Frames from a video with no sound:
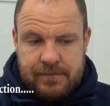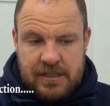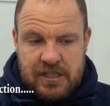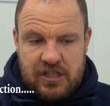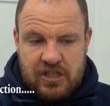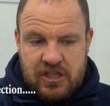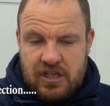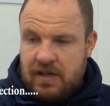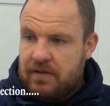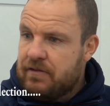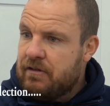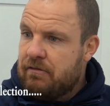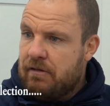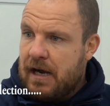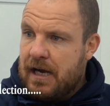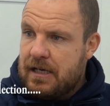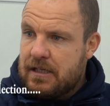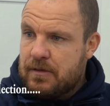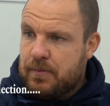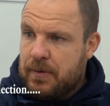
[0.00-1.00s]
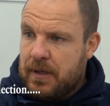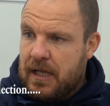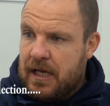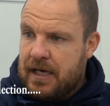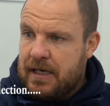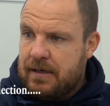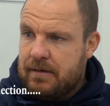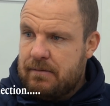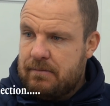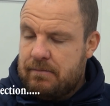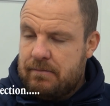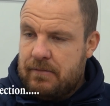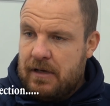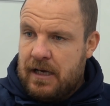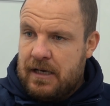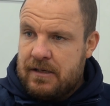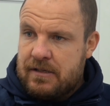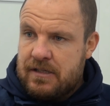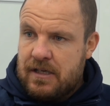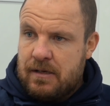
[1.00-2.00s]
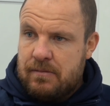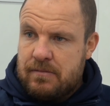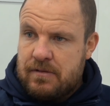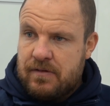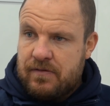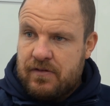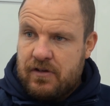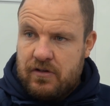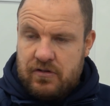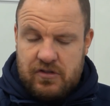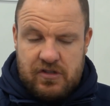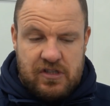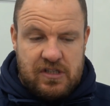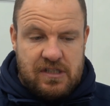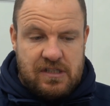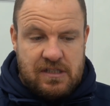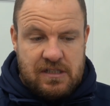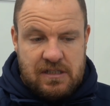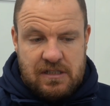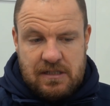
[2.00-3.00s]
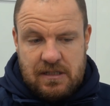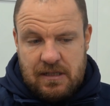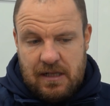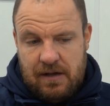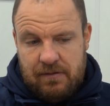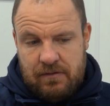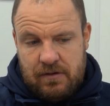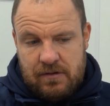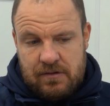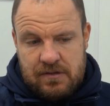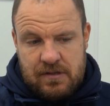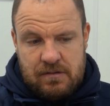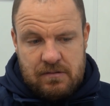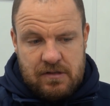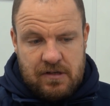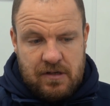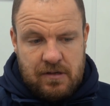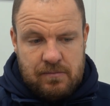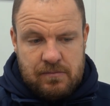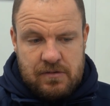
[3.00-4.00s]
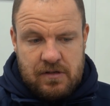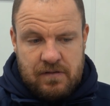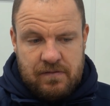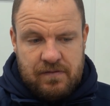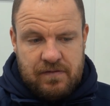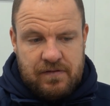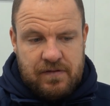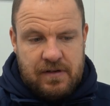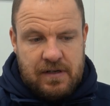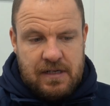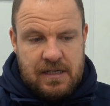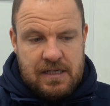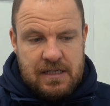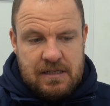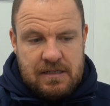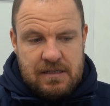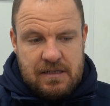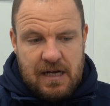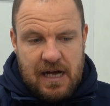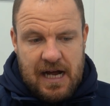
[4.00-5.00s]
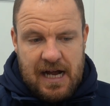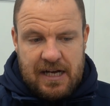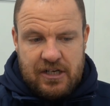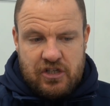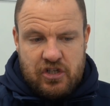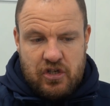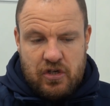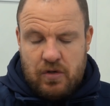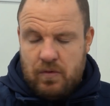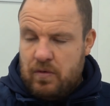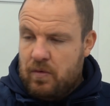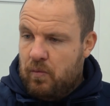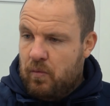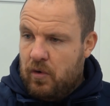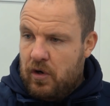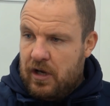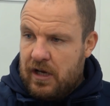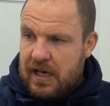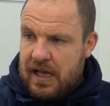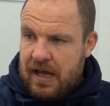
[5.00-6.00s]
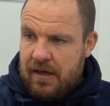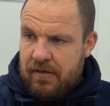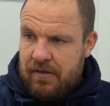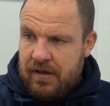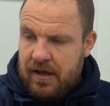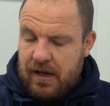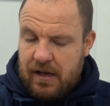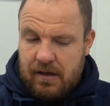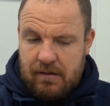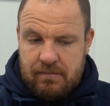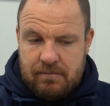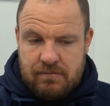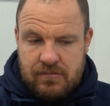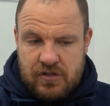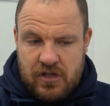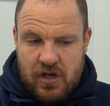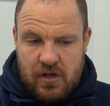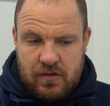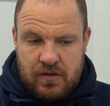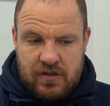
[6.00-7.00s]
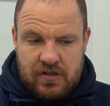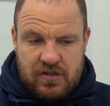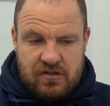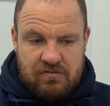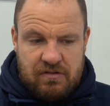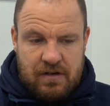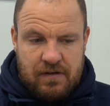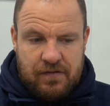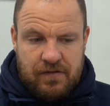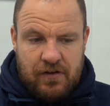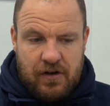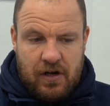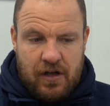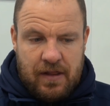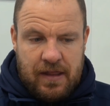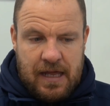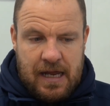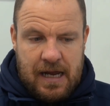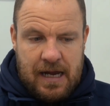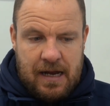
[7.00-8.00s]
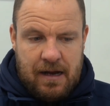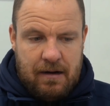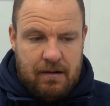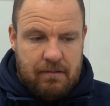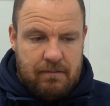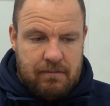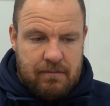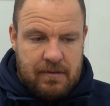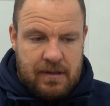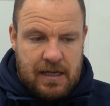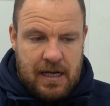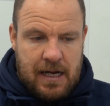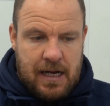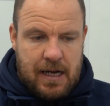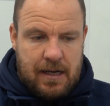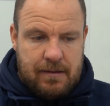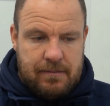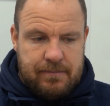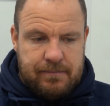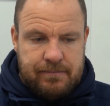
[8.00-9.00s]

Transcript: deserve the right to play in terms of consistency levels, in terms of attitude and work ethic. So there's 3 or 4 there that